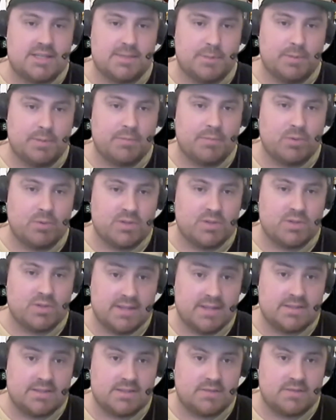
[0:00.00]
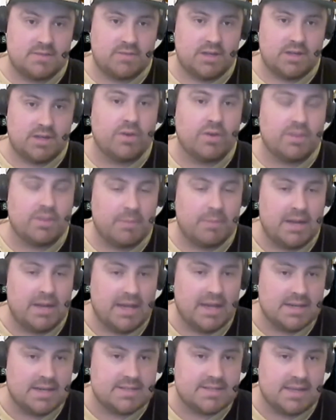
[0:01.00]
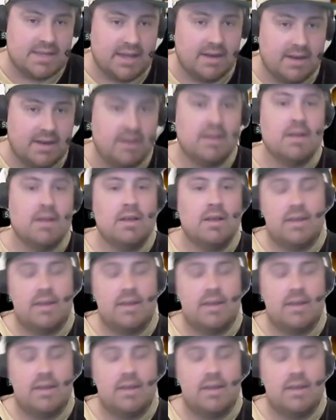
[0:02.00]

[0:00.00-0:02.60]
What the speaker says: up a bit more tentatively, knowing that Matty Ice can